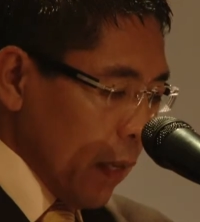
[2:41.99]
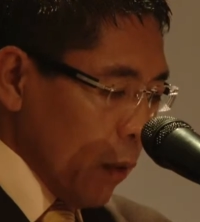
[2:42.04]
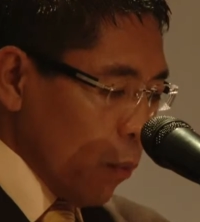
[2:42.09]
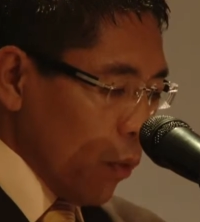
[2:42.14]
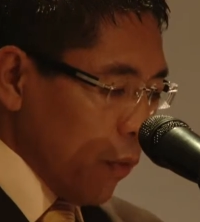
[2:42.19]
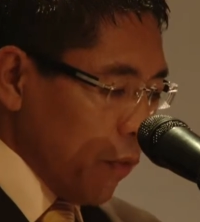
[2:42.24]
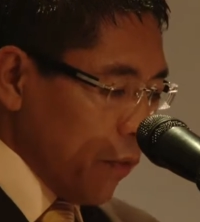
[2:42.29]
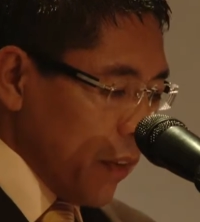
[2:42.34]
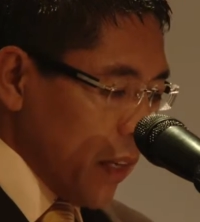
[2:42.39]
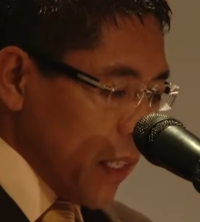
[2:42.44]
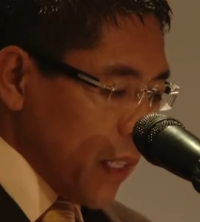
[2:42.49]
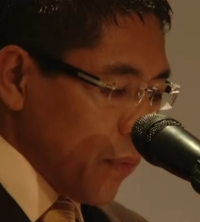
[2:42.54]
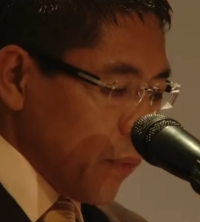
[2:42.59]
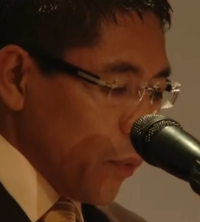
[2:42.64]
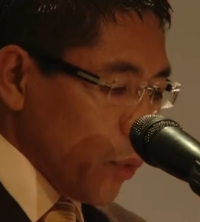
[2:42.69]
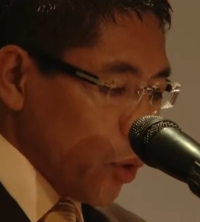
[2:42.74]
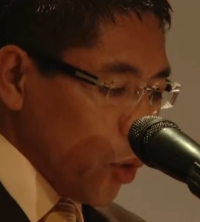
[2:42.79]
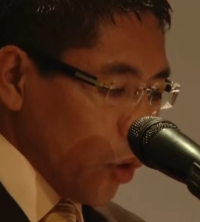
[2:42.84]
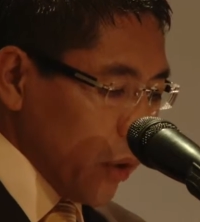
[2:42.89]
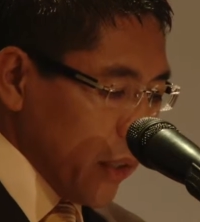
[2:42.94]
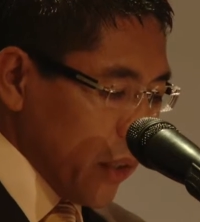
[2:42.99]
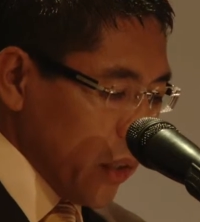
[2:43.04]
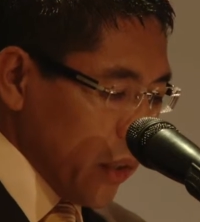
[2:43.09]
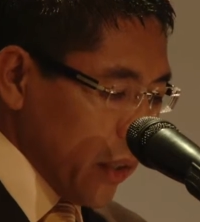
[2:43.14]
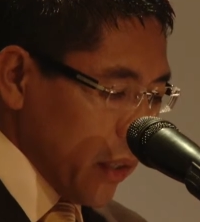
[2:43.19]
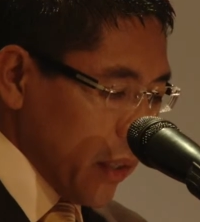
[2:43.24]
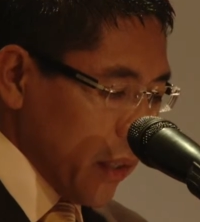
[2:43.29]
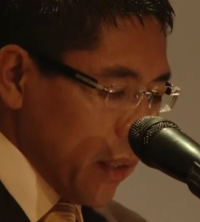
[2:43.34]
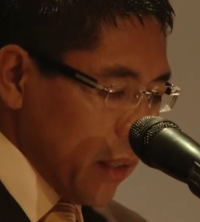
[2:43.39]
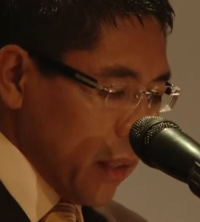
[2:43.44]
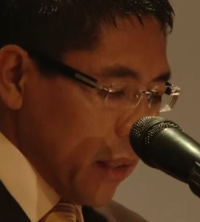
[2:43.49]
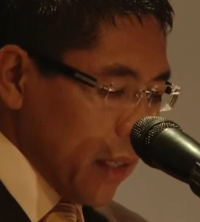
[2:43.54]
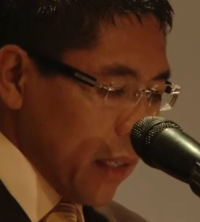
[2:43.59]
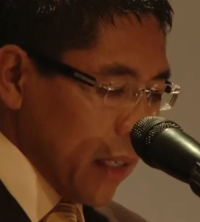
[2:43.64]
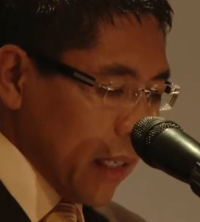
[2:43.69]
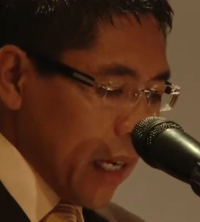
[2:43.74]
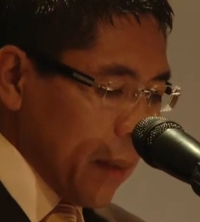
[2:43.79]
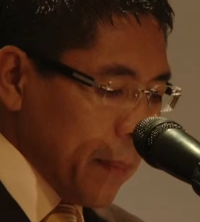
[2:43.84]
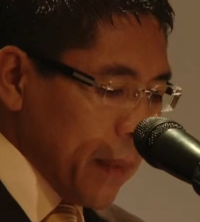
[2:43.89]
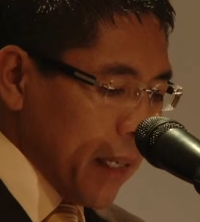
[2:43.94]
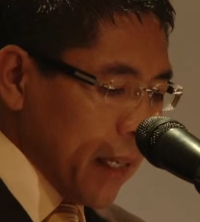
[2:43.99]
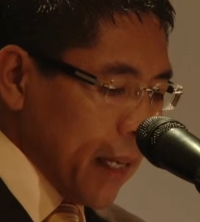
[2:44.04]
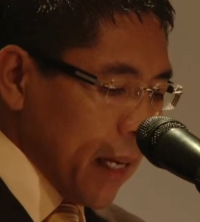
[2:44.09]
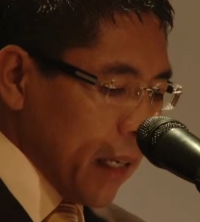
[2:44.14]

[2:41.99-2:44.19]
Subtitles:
would face food shortages in the coming